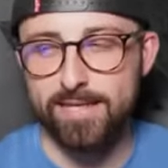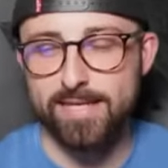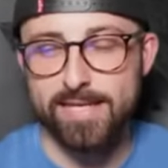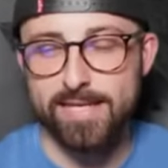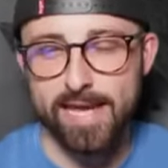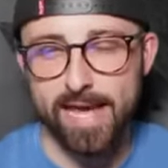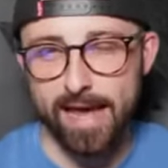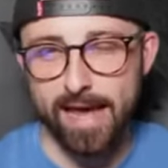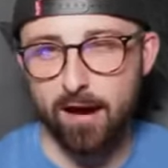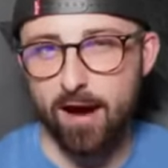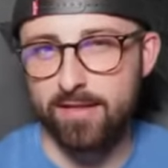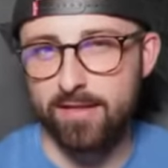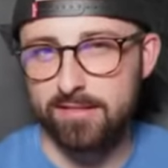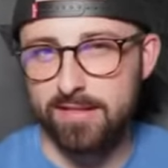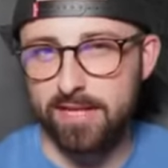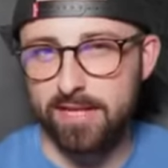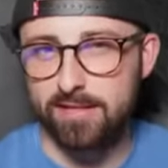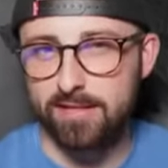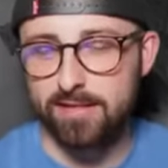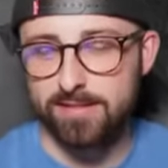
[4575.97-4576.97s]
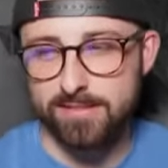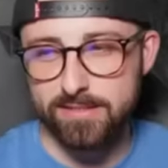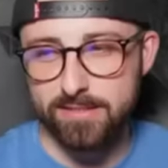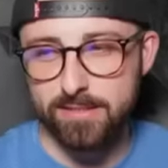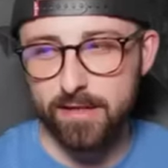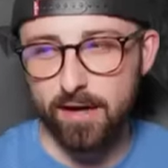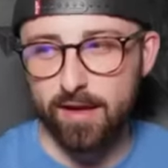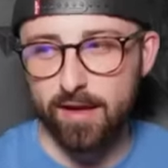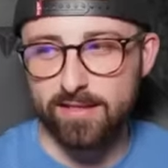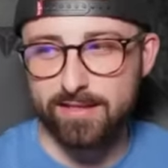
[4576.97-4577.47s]
Yeah, I
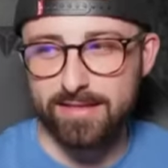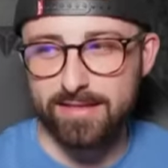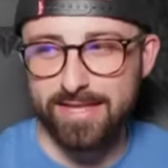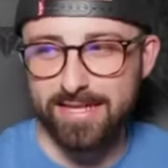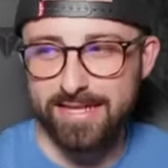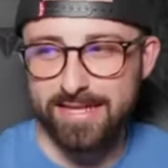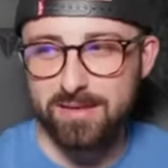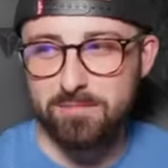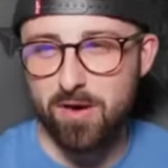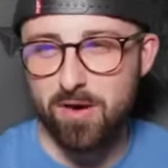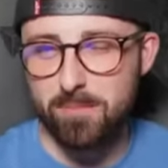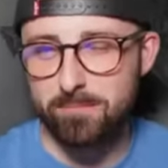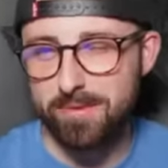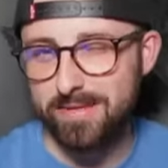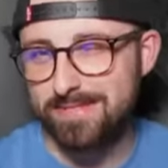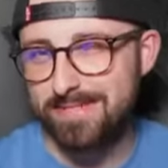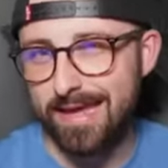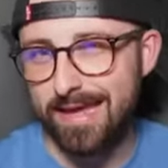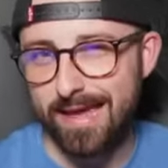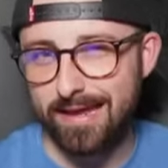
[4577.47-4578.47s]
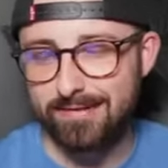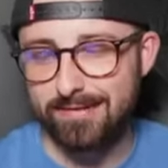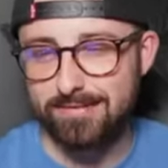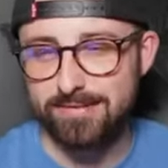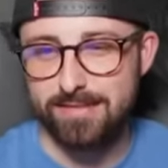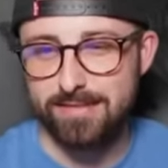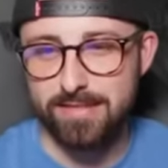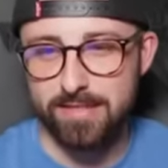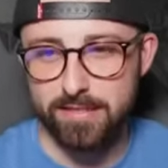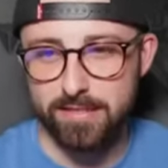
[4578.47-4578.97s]
think he might be
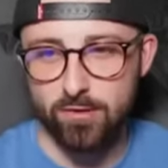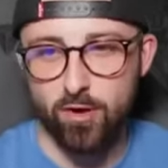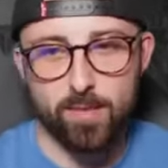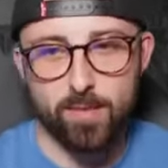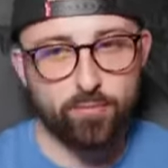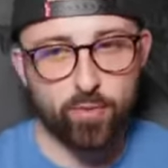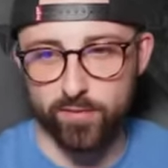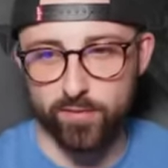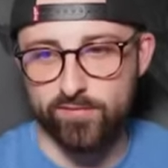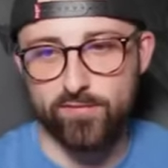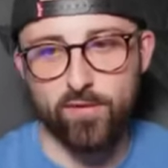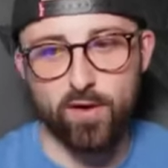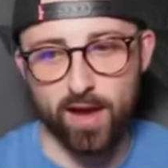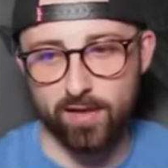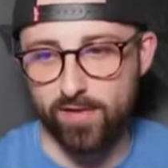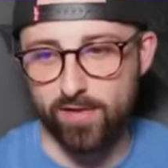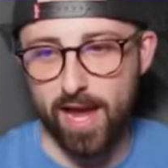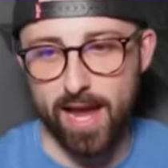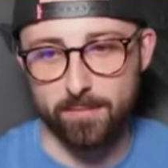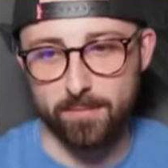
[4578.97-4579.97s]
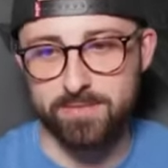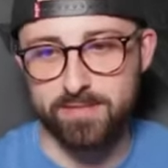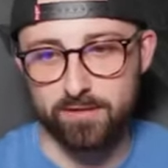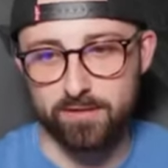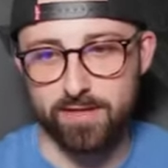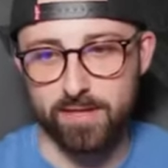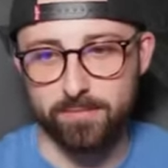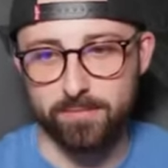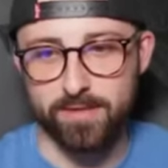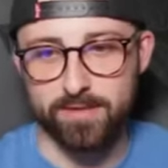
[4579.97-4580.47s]
10. 9.5
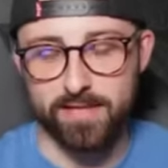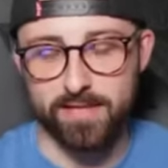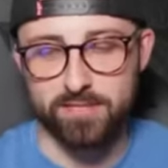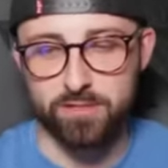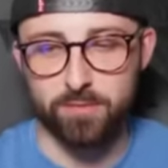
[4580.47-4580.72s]
absolutely would be a